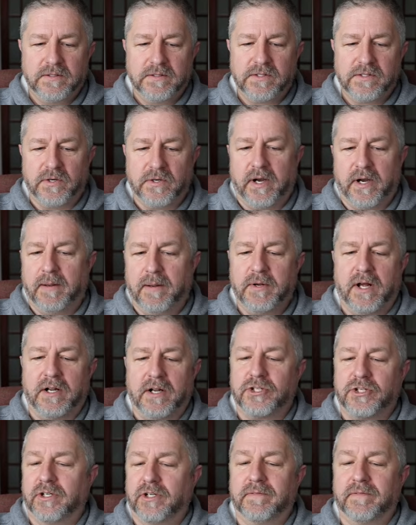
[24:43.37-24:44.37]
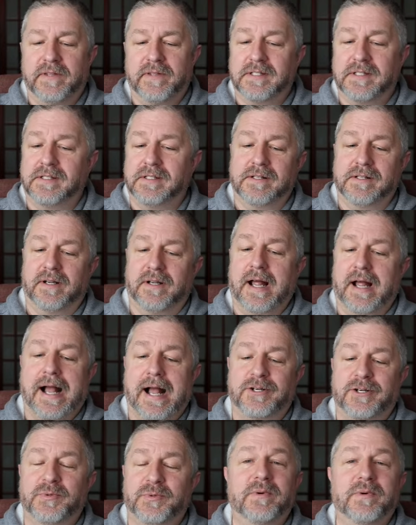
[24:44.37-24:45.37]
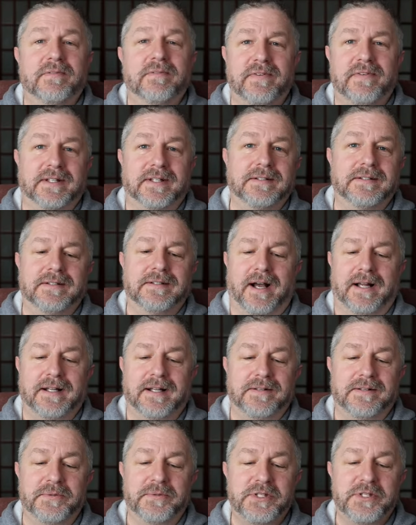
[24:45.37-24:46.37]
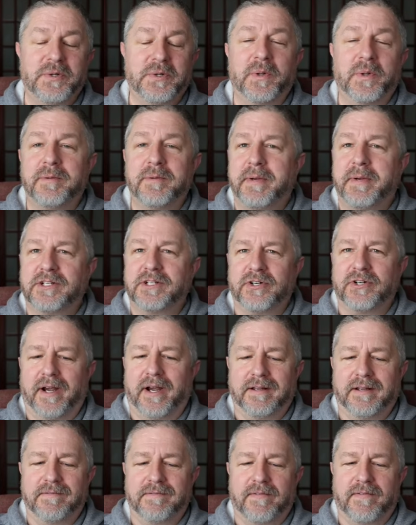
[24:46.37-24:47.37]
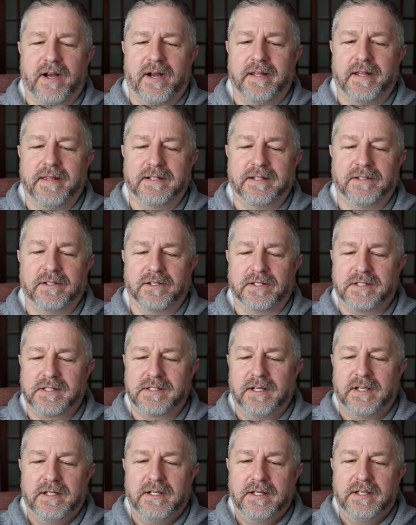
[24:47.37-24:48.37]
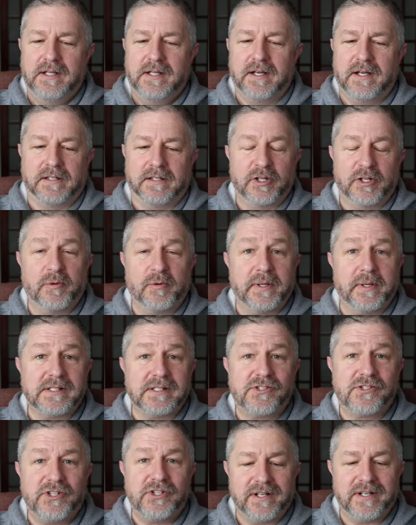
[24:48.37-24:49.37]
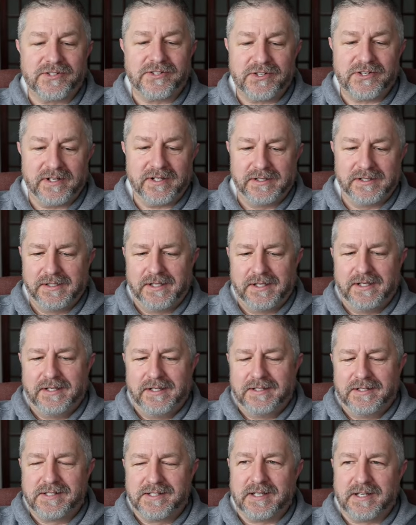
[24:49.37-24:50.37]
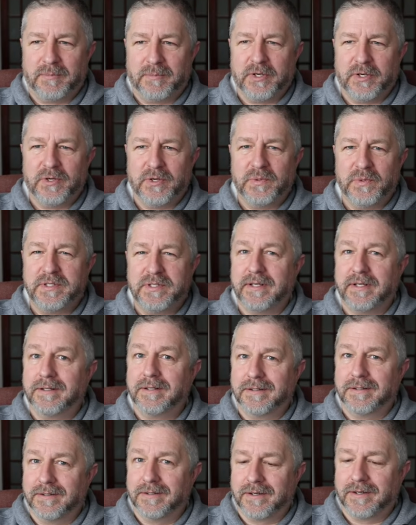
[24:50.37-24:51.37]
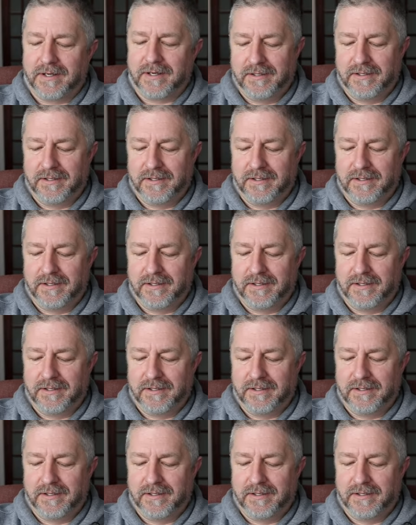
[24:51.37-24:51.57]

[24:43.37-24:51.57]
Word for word: Sorry, I'm not sure if this is an actual villain. I, it was the only picture I could find that looked a little bit sinister. Someone who didn't look